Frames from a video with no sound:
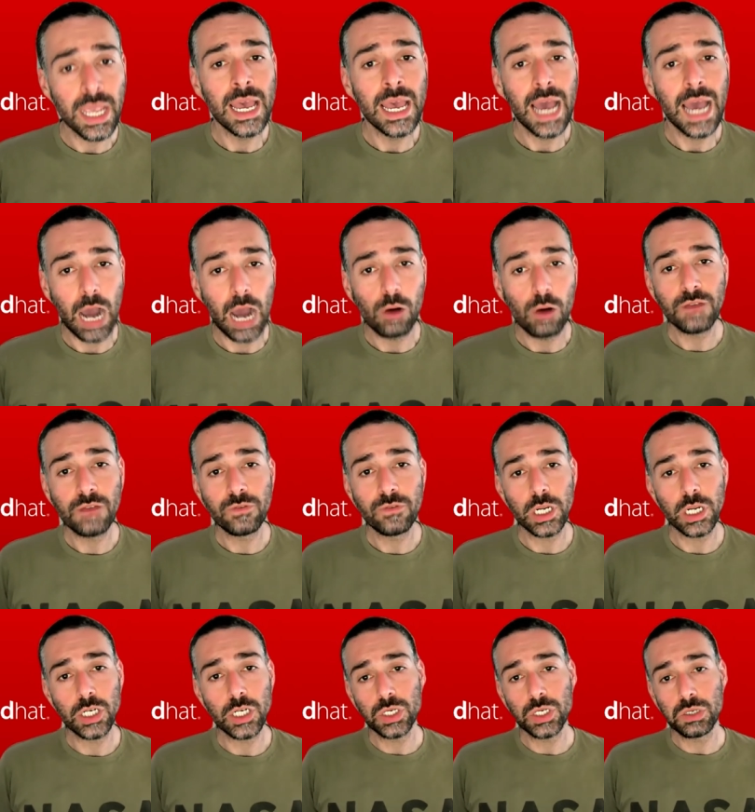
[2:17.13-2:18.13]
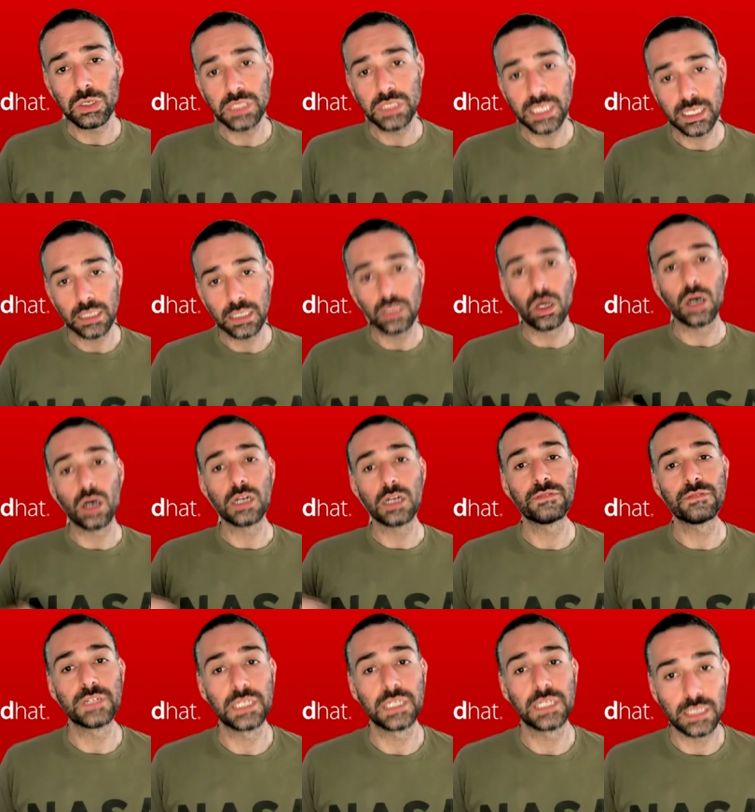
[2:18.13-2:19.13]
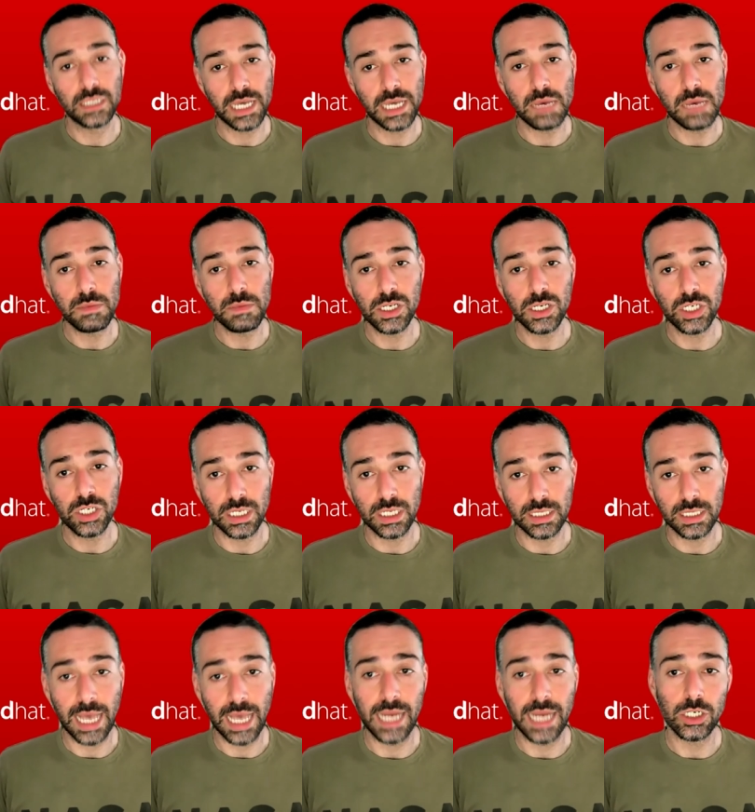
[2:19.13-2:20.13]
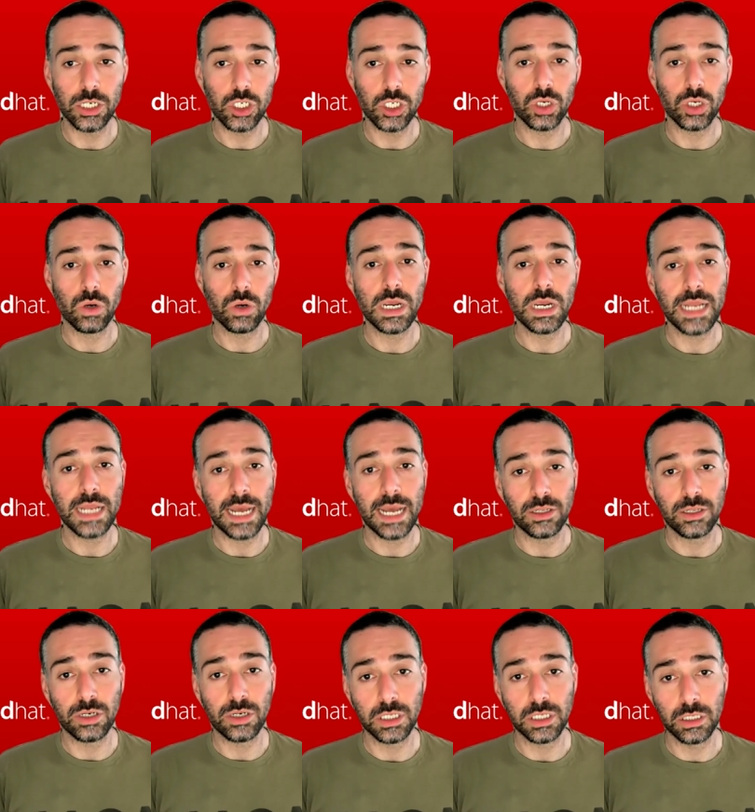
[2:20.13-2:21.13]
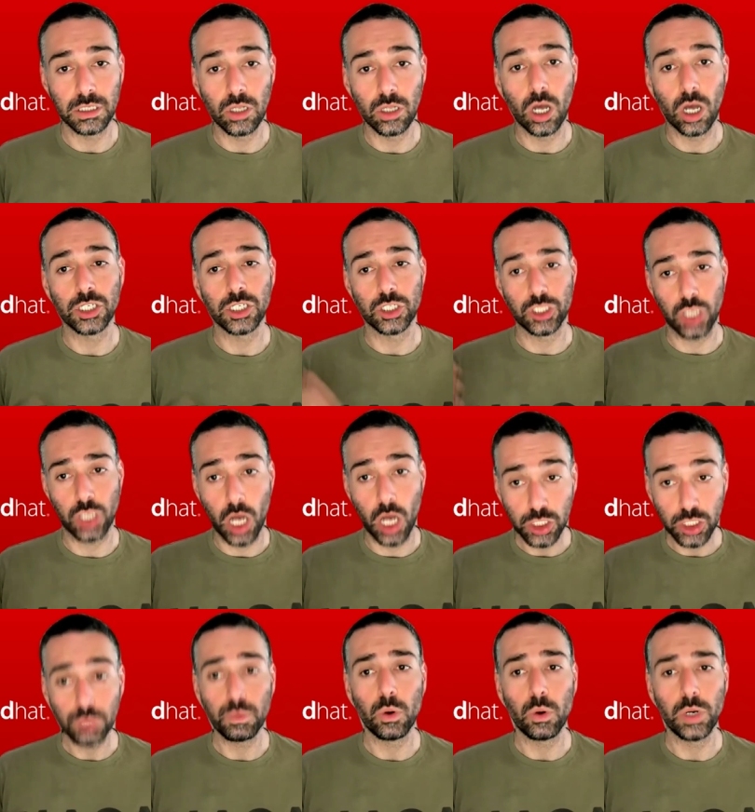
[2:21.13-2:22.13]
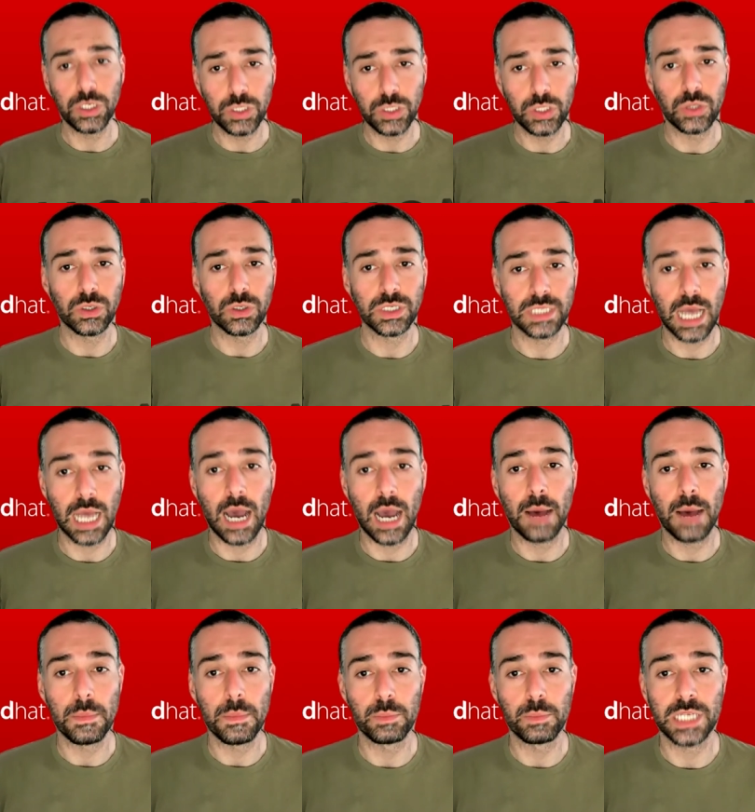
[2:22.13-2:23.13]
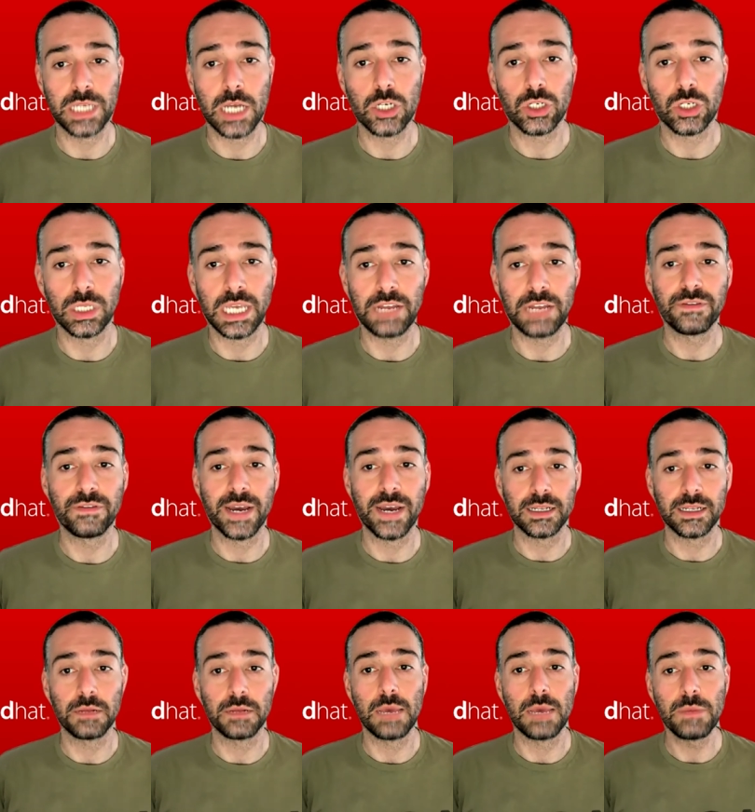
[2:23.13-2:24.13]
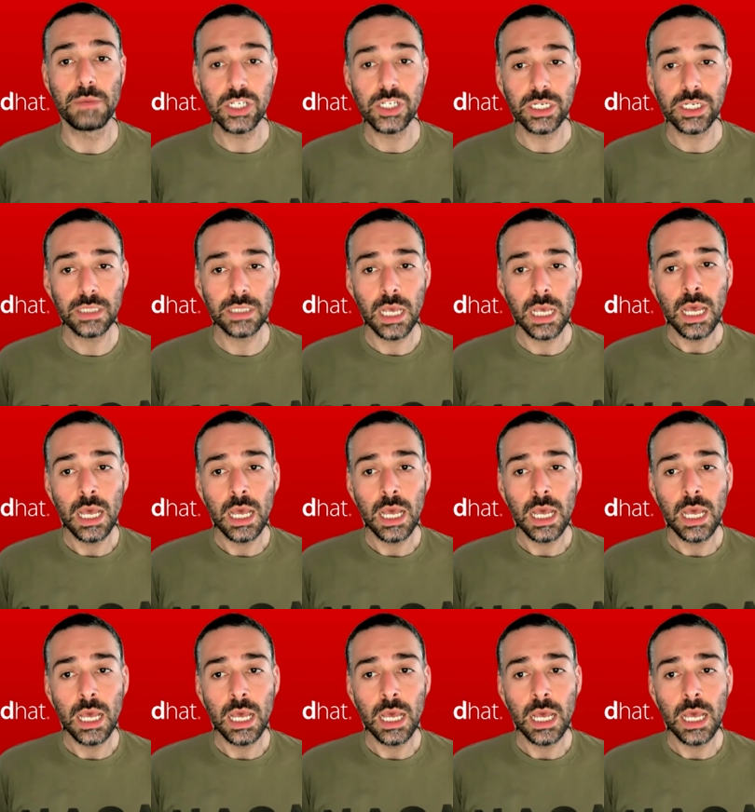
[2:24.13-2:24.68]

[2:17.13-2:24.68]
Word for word: However, introducing a lot of vanilla images and ensuring that there's a large touch point to your um, potentially infected images